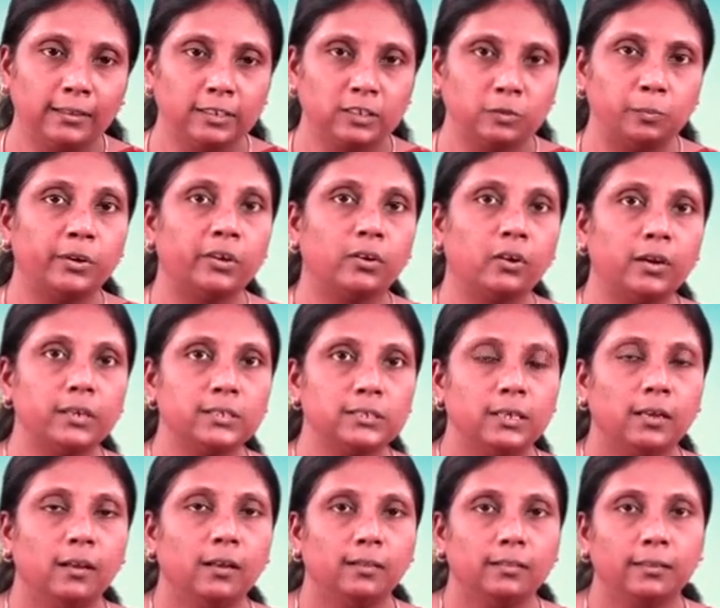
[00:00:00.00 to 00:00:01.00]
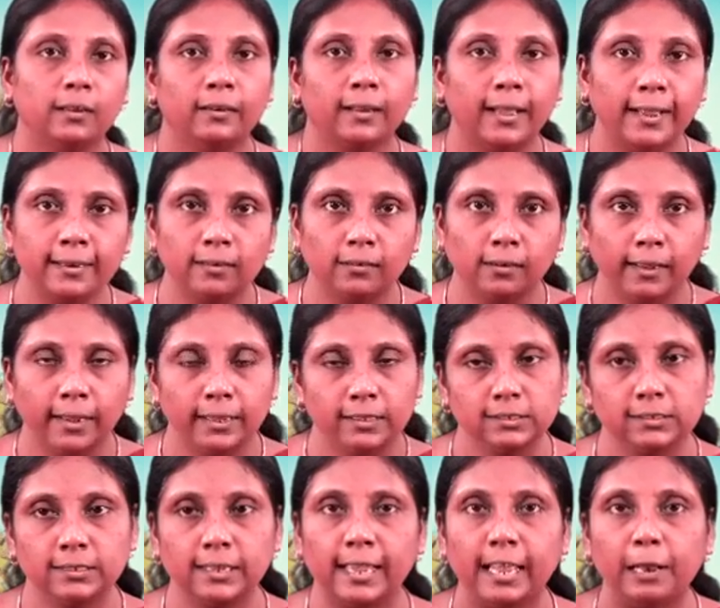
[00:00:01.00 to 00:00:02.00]
That's because the
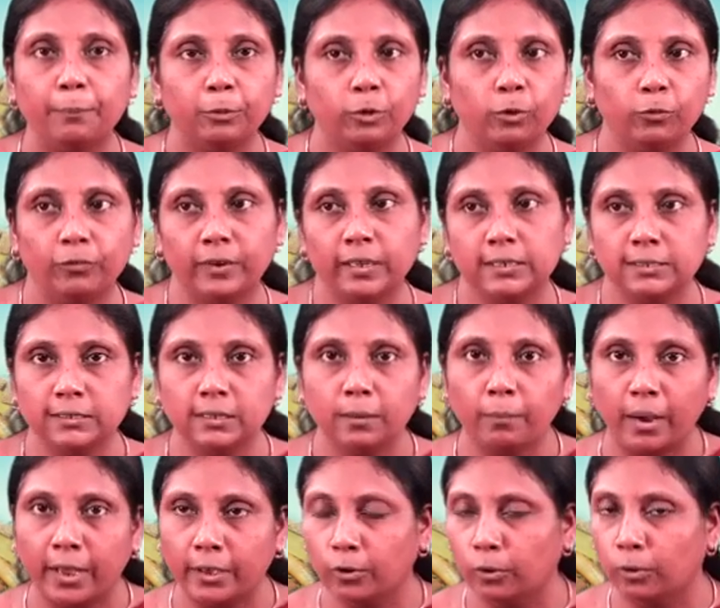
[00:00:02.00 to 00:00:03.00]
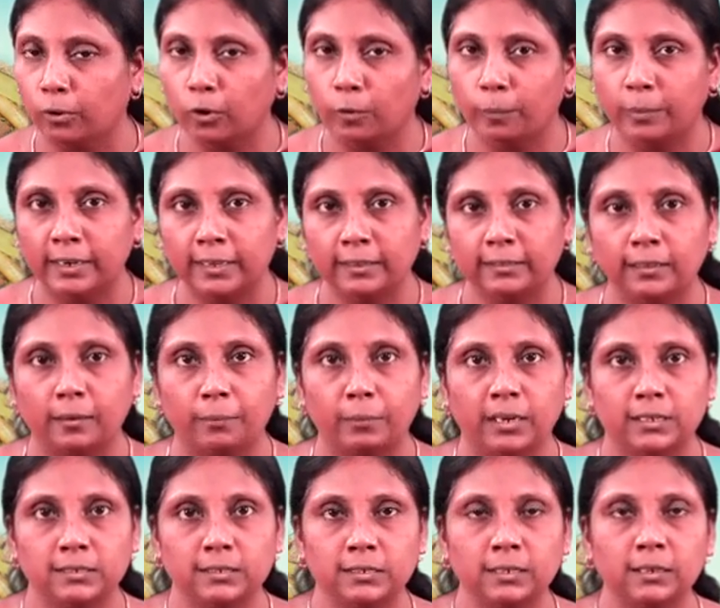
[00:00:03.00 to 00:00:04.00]
nitrites, they help to fix the myoglobin in the
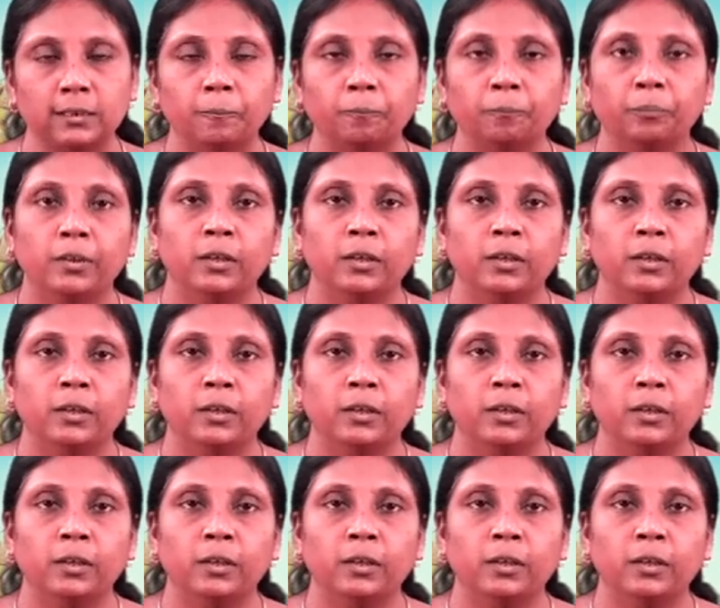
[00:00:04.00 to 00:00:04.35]
muscle.